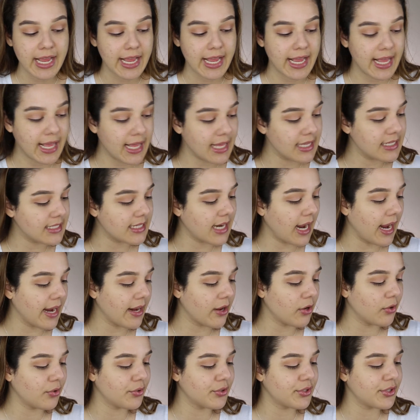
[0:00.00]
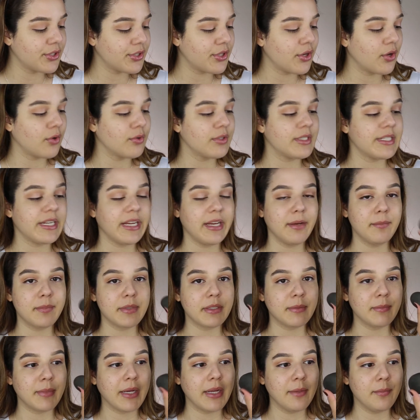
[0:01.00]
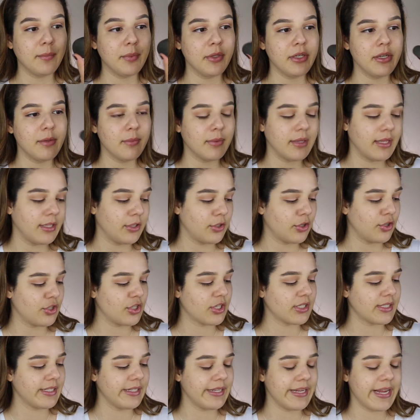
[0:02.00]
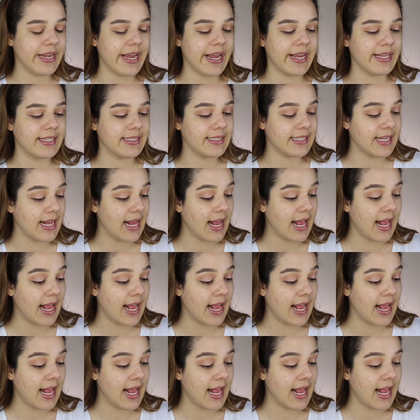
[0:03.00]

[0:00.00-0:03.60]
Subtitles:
And I also damped my beauty blender just in case